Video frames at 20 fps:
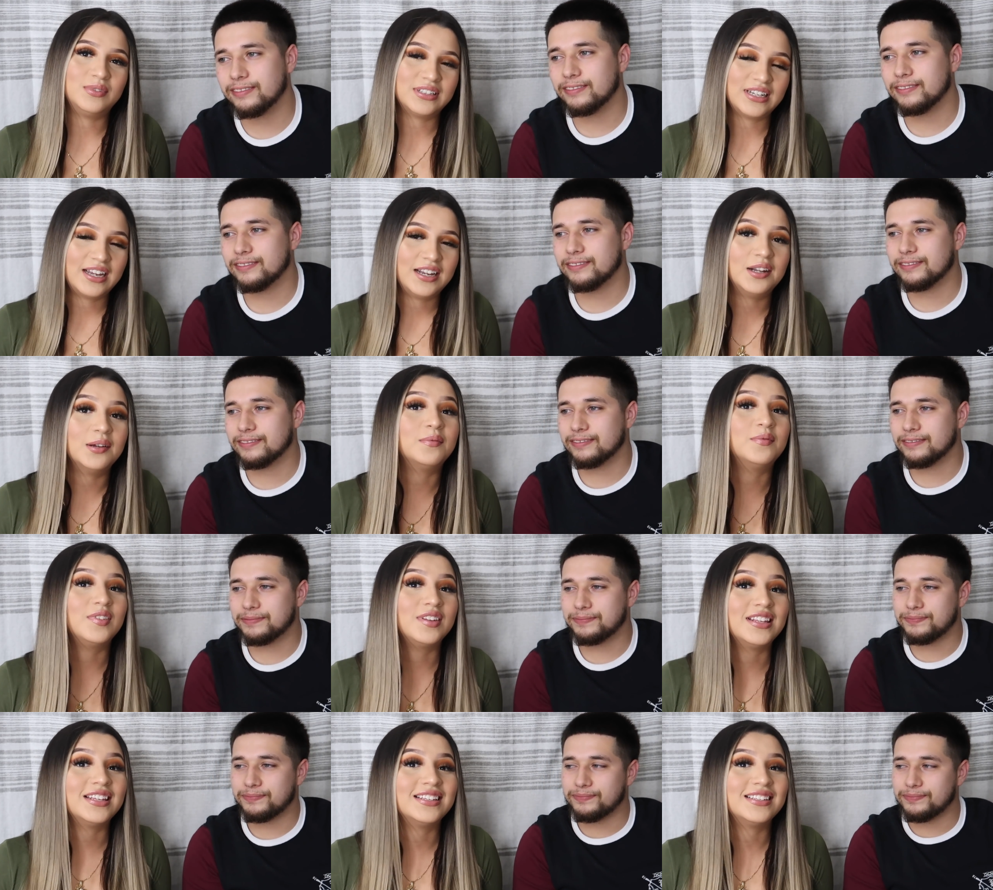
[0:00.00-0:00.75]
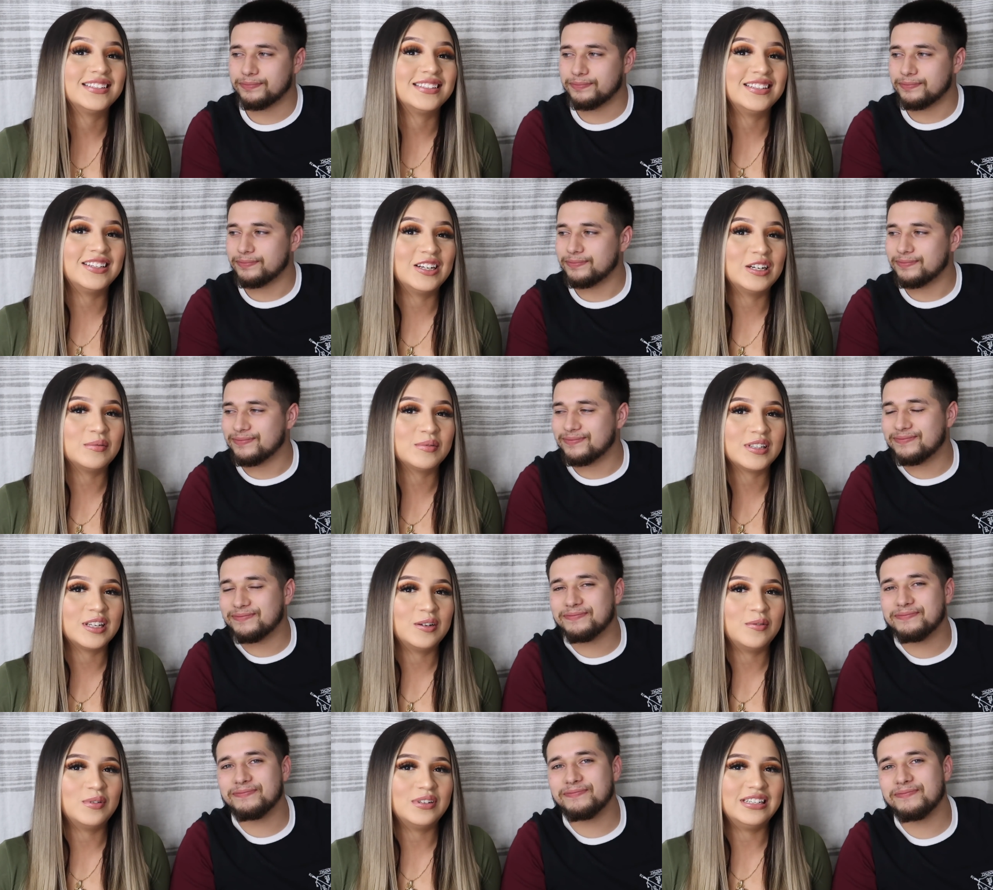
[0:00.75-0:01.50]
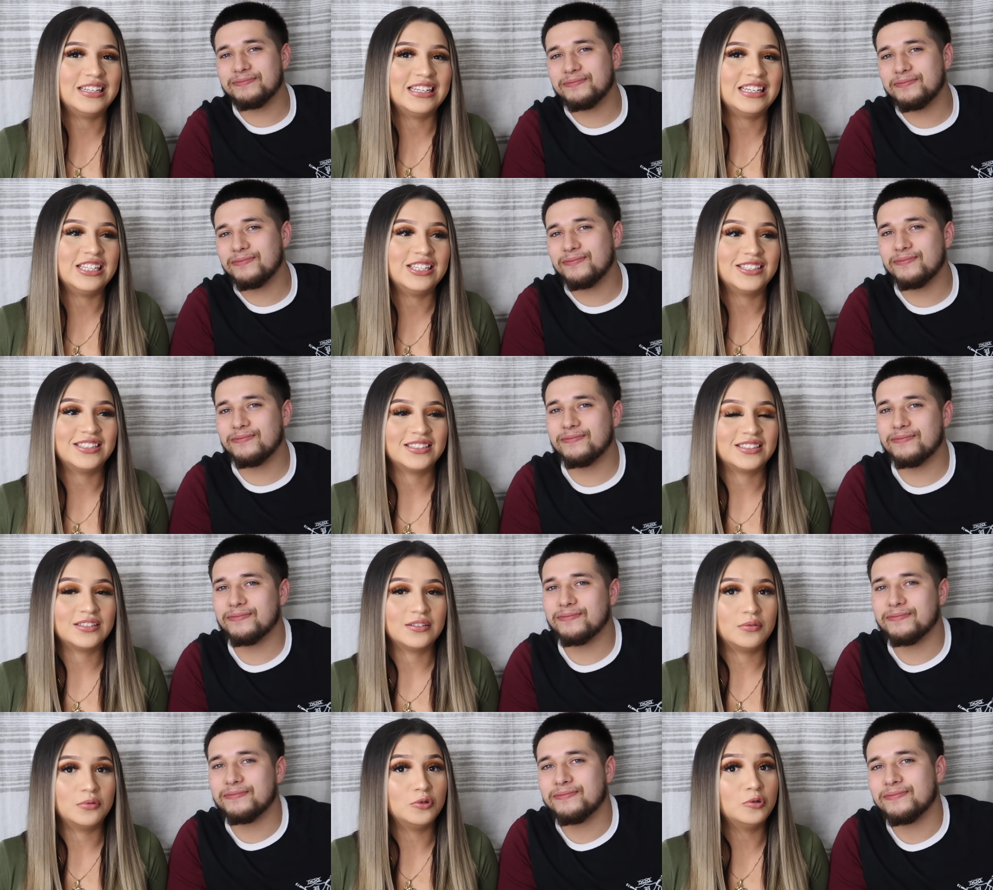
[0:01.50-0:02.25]
Speaker 1: we signed up for this you know what i'm saying we didn't
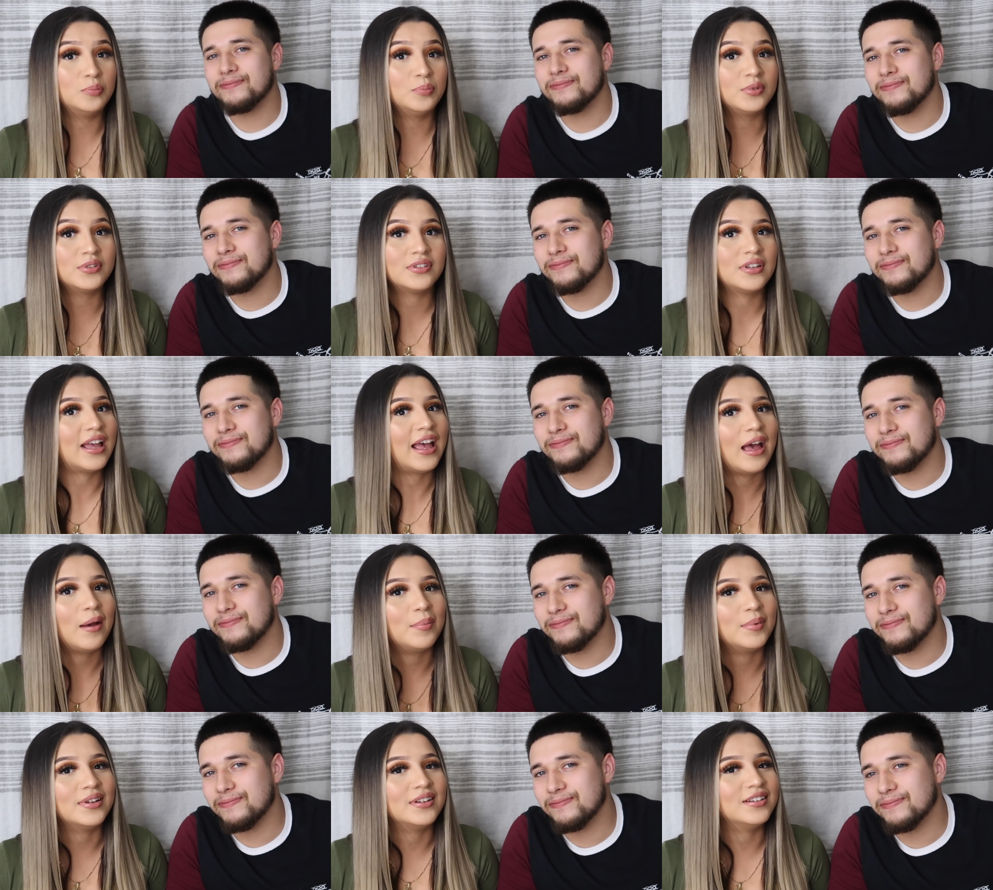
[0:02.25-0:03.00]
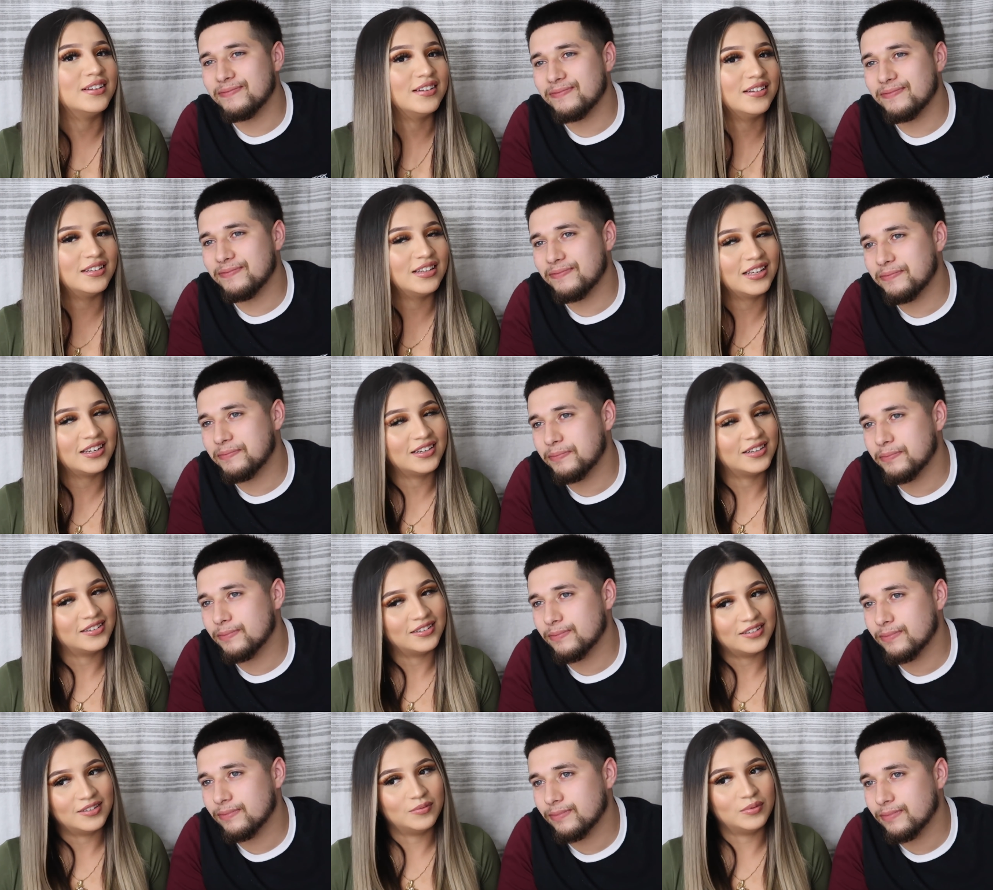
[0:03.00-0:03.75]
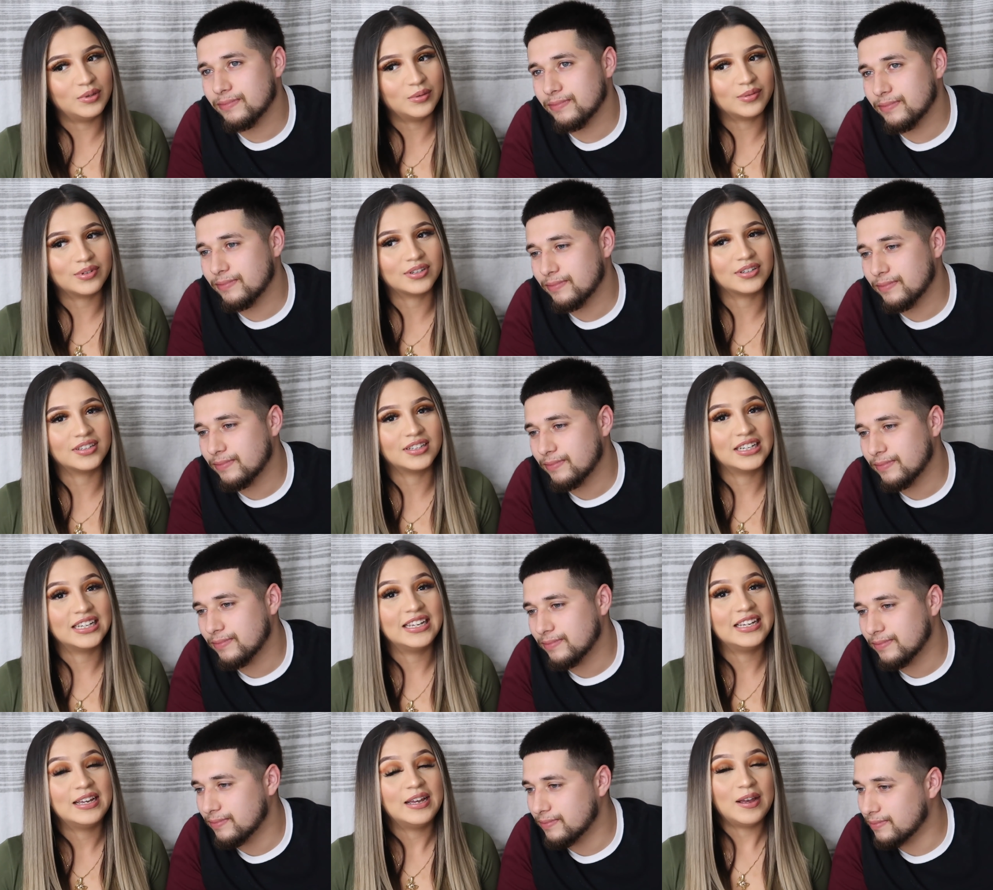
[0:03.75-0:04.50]
just oops it happened like we were
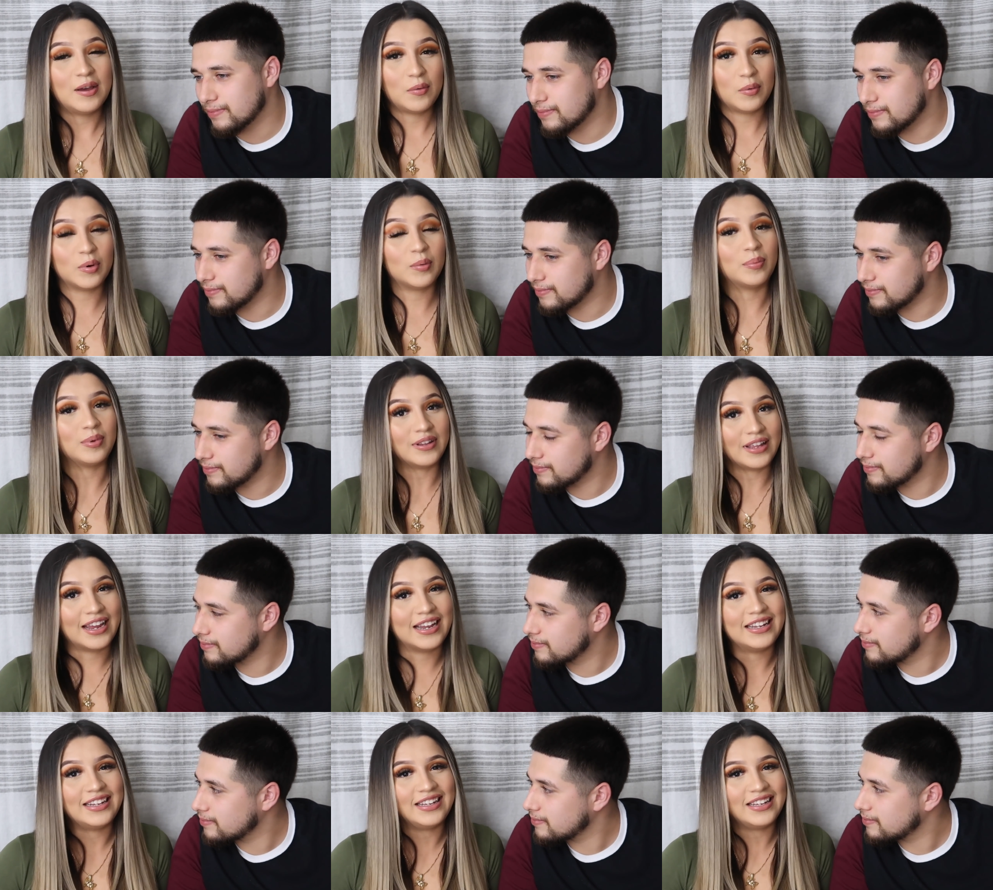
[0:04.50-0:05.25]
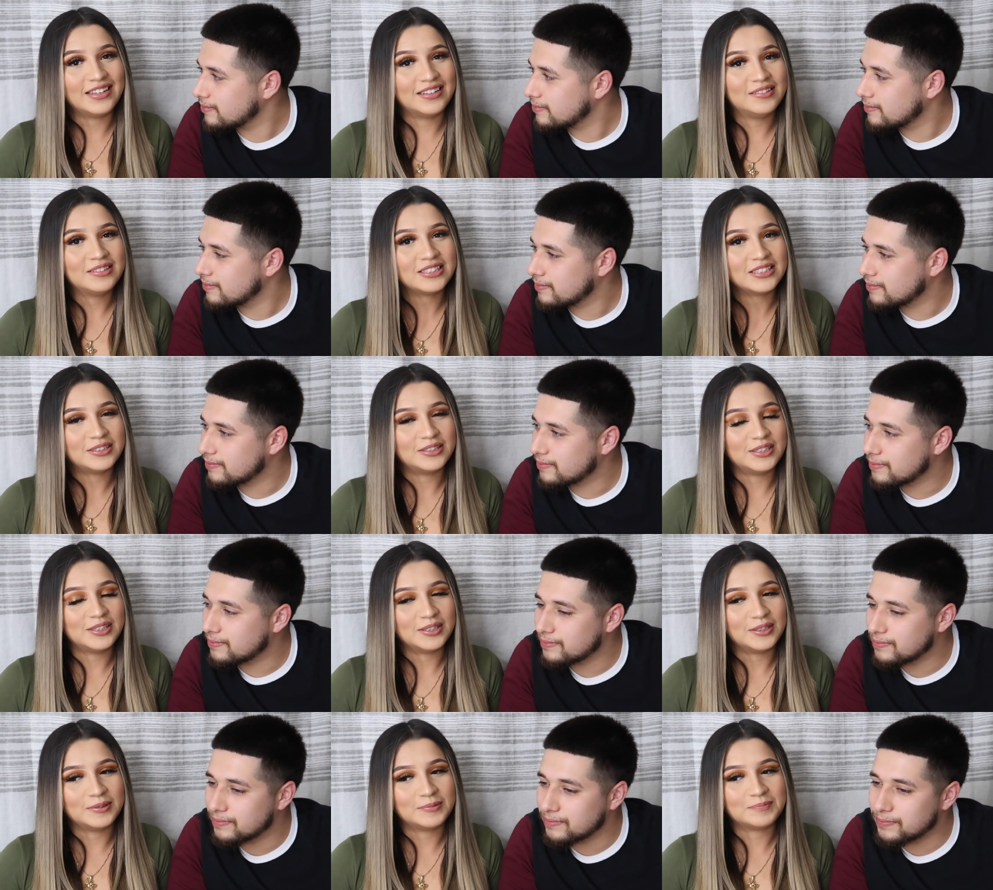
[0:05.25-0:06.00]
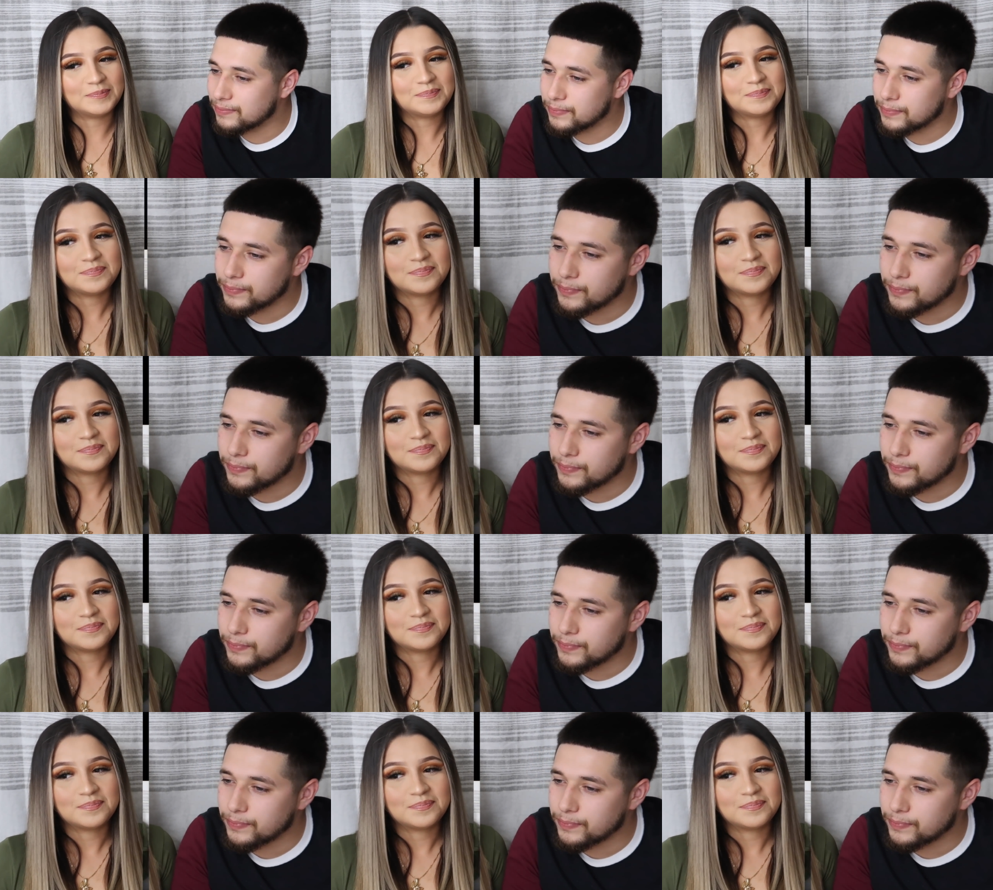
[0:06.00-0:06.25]
we were planning it you know